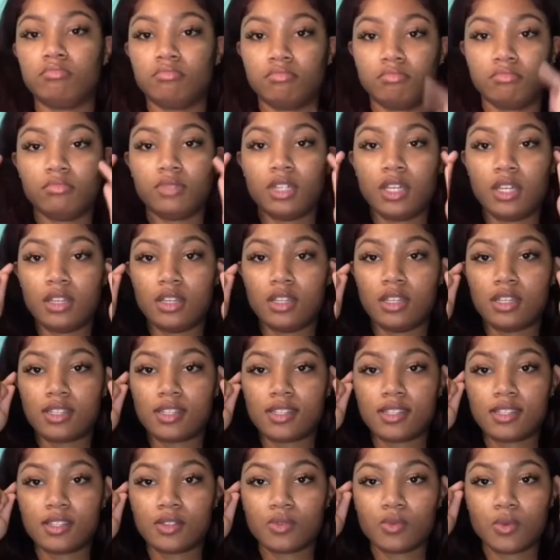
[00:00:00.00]

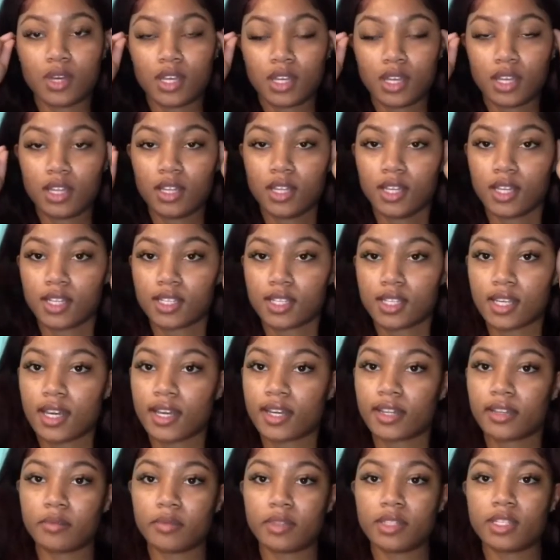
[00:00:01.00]
this is what it looks
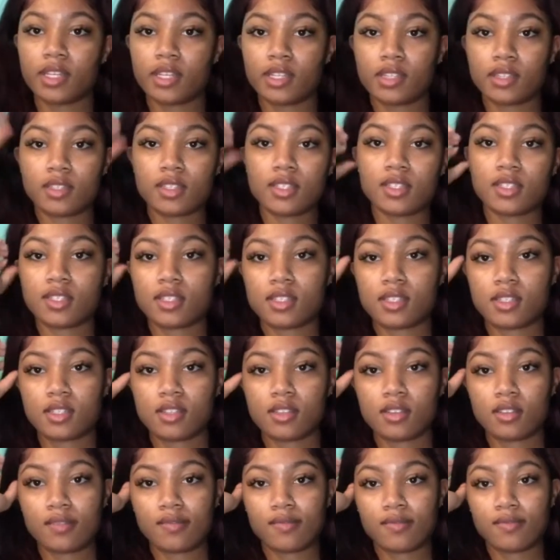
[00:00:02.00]
like. Let me take this
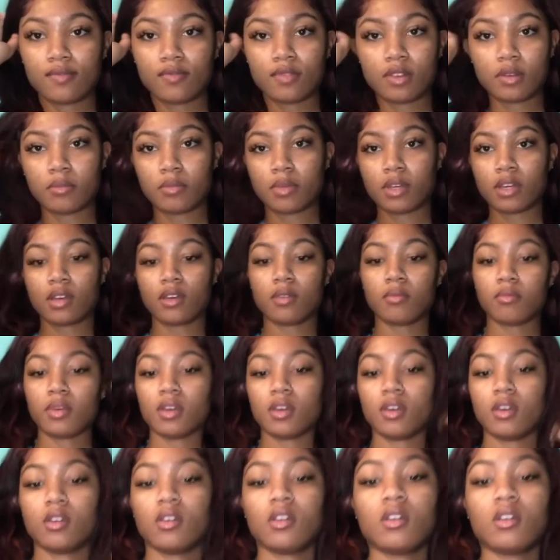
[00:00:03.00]
from behind my ear.